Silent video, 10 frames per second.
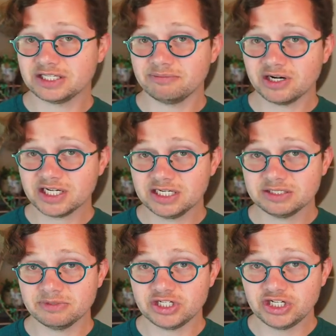the market
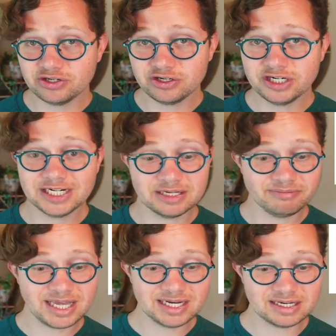is mature and
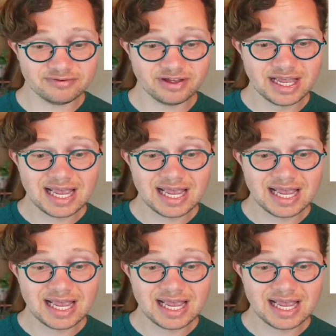competitive,